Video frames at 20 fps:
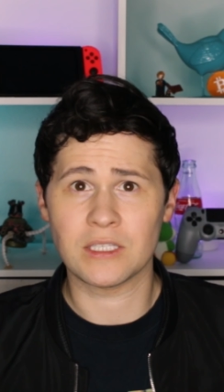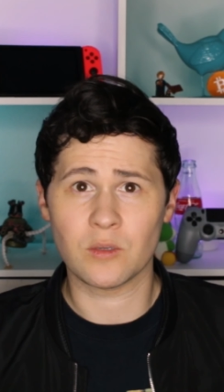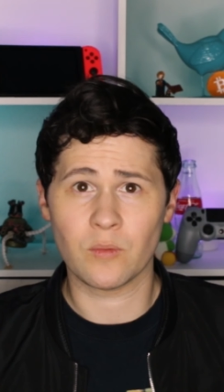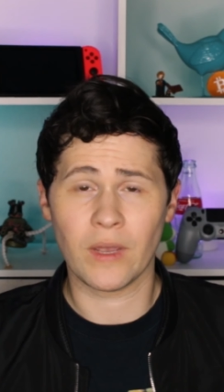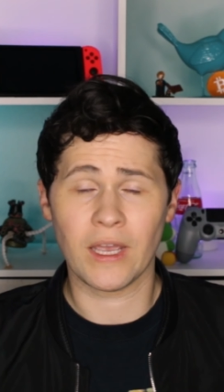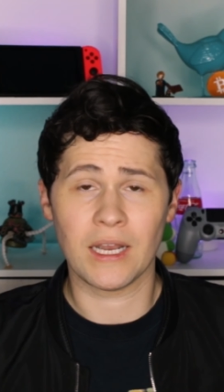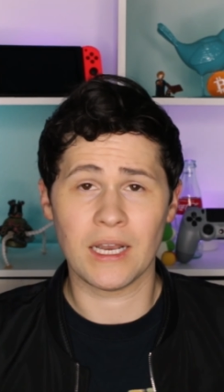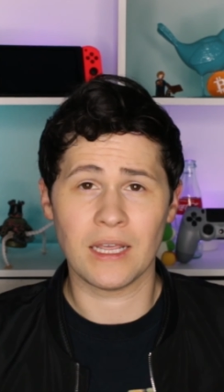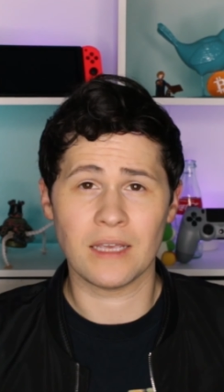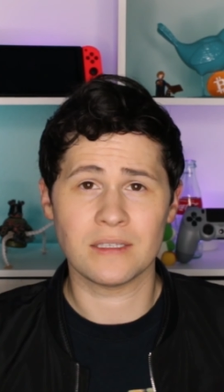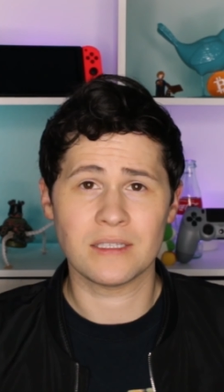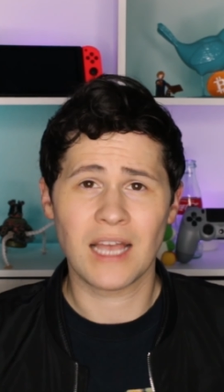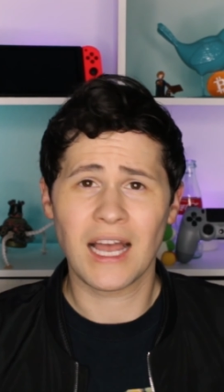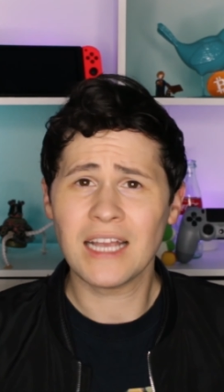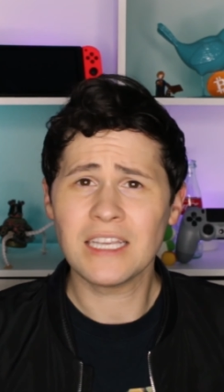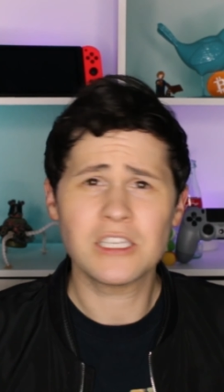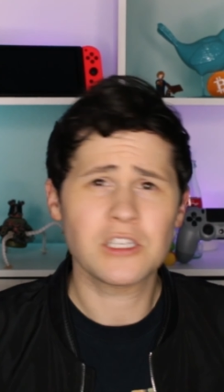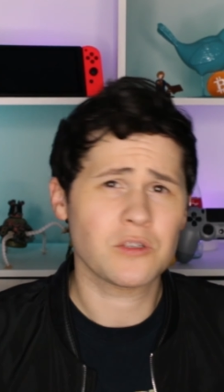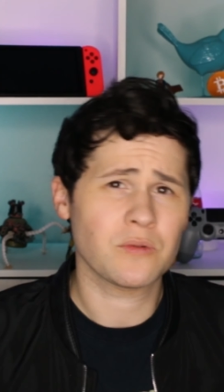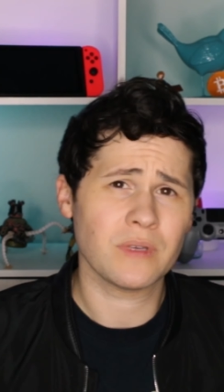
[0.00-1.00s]
the way it is.
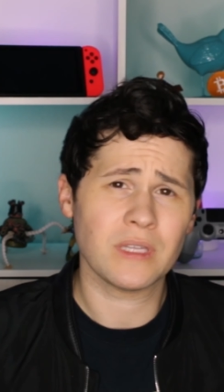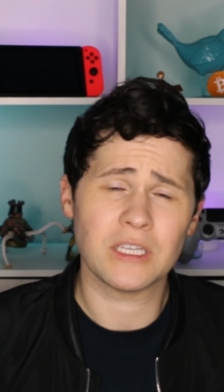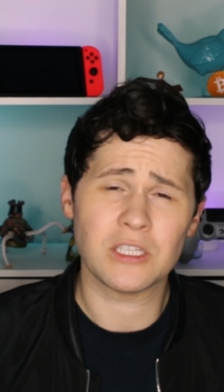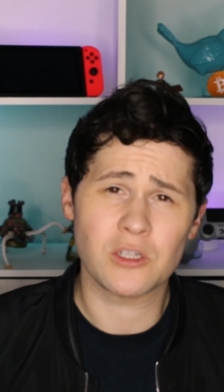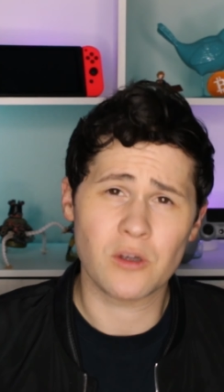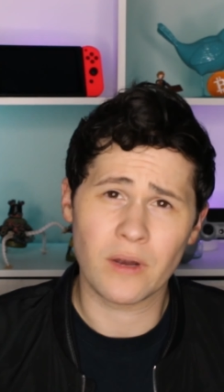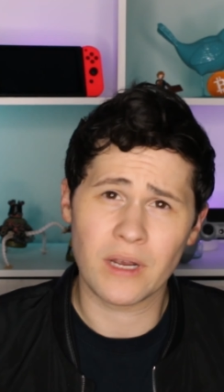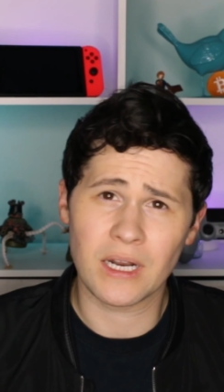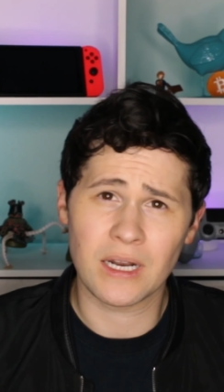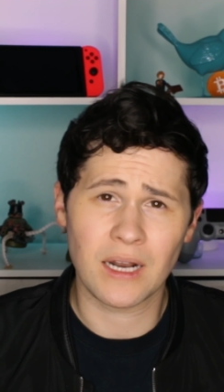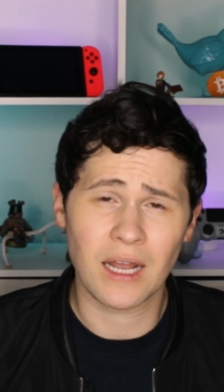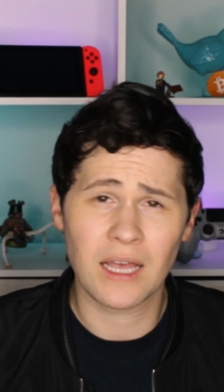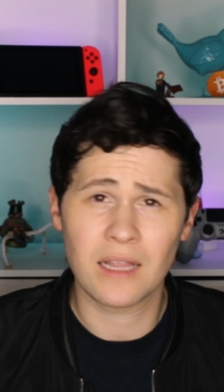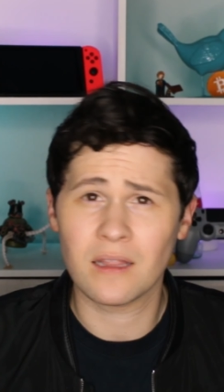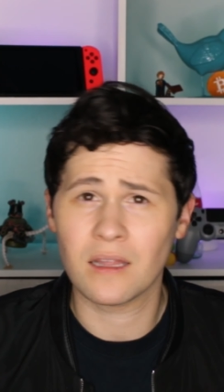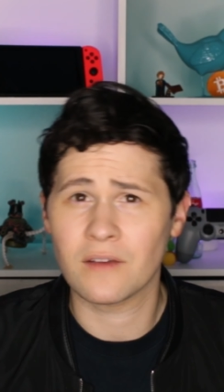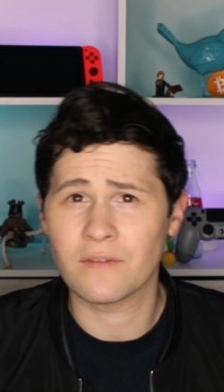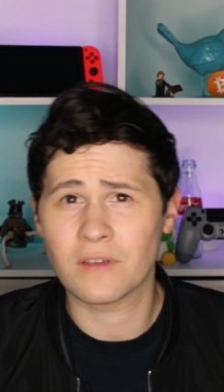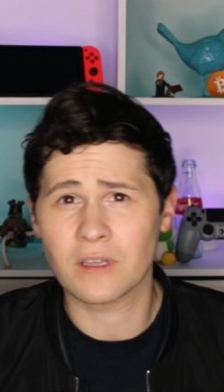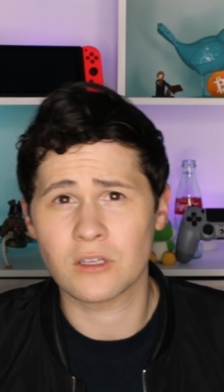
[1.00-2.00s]
I just really enjoyed it. I
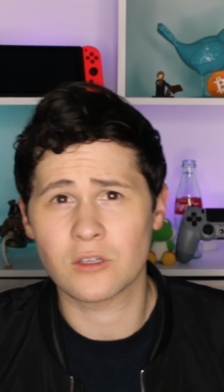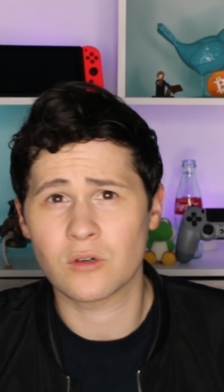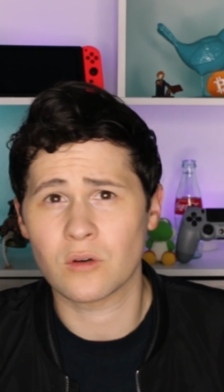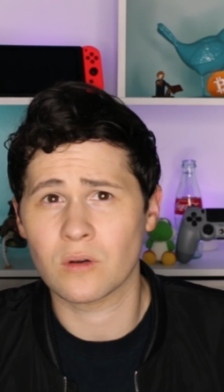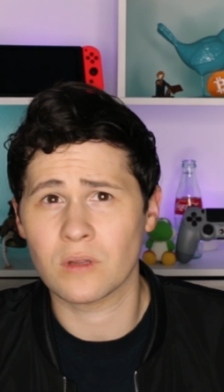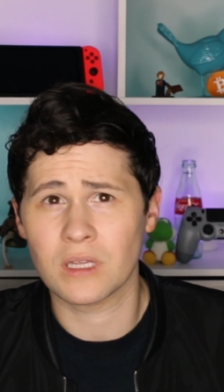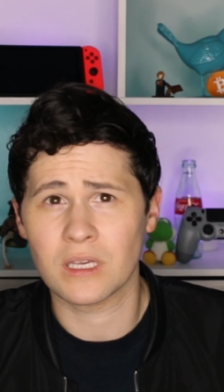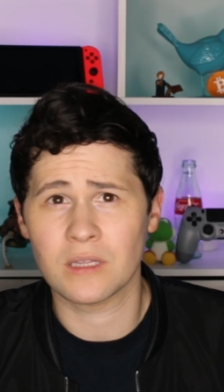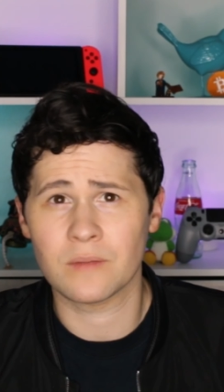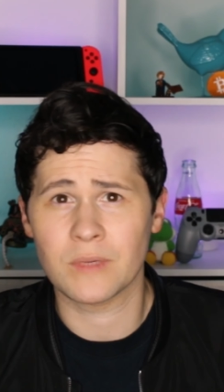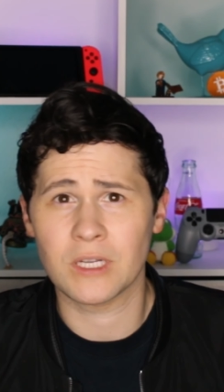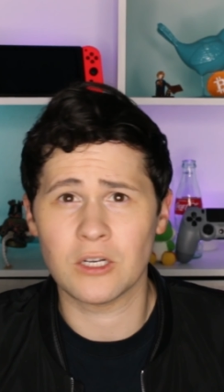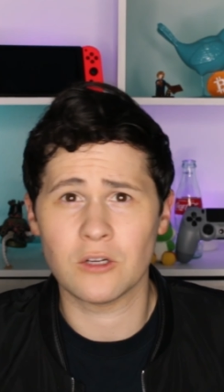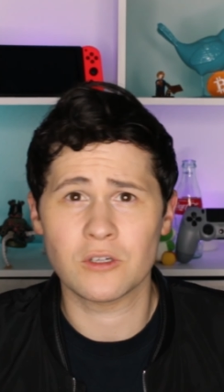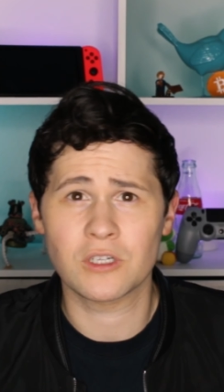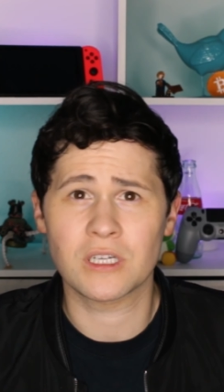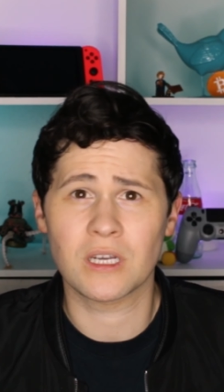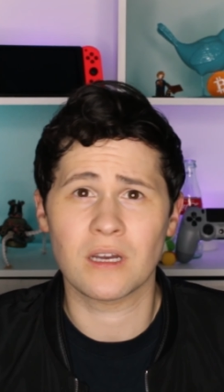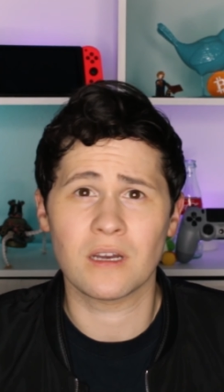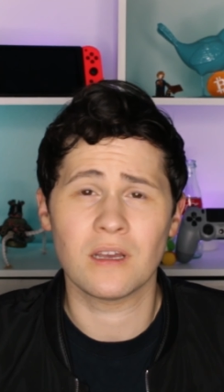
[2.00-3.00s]
love controlling the
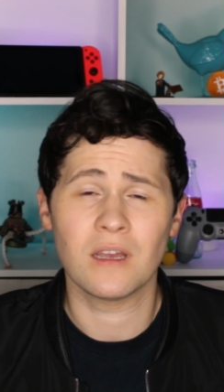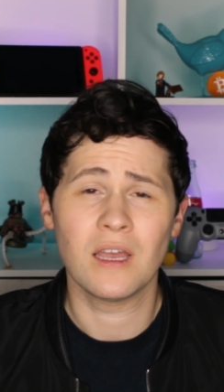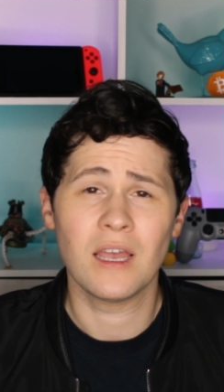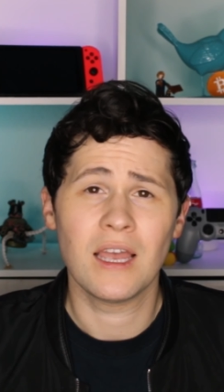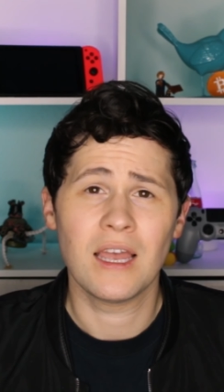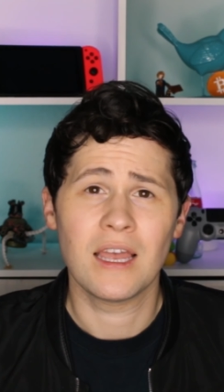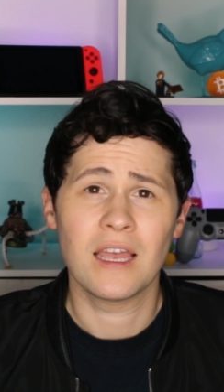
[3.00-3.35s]
minutia.